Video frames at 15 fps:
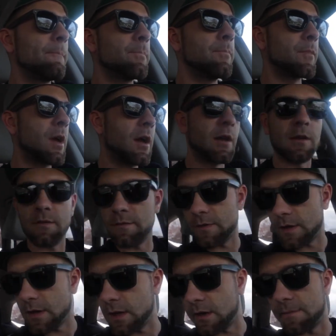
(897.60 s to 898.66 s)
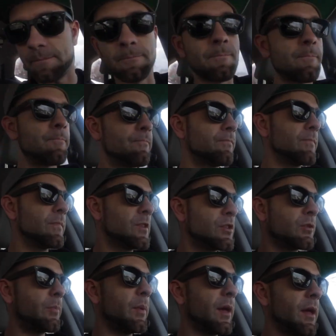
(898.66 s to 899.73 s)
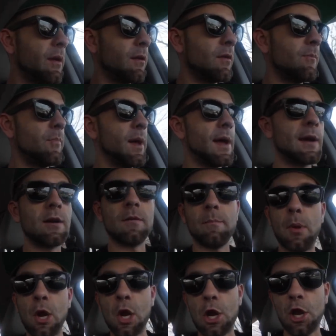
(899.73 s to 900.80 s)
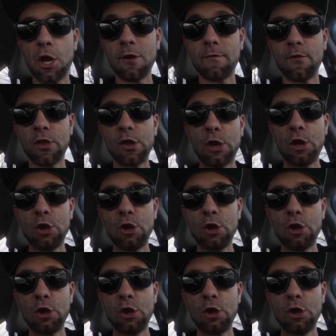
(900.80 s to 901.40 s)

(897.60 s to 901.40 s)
I'm kind of spent on pattern painting for the